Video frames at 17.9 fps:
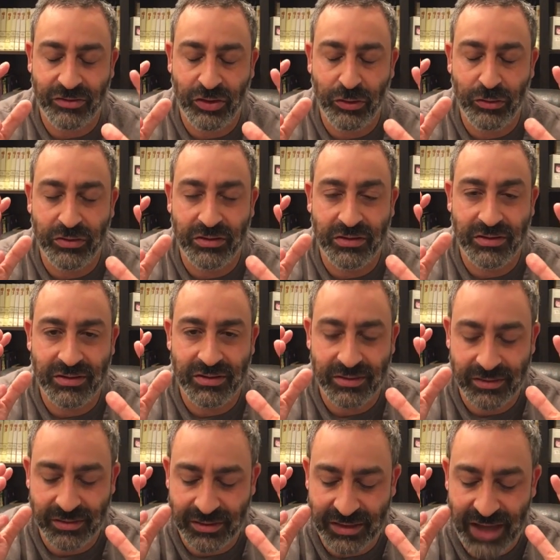too
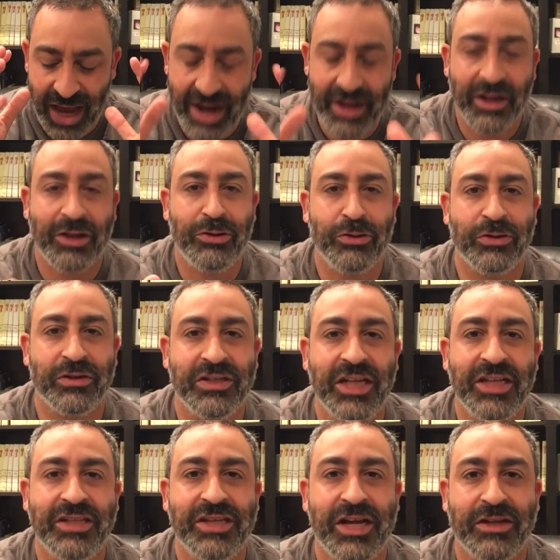technical or
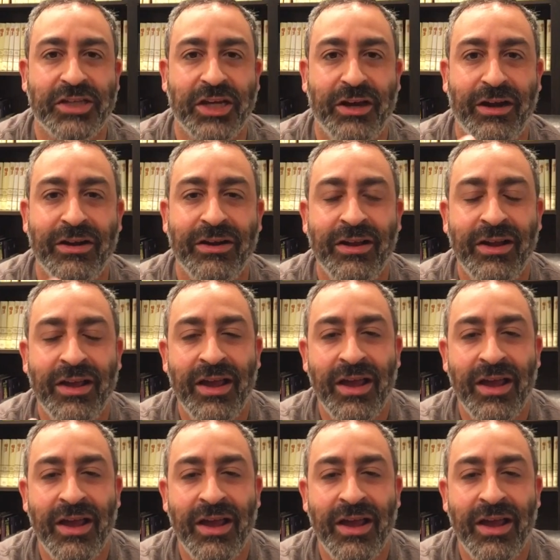detailed here,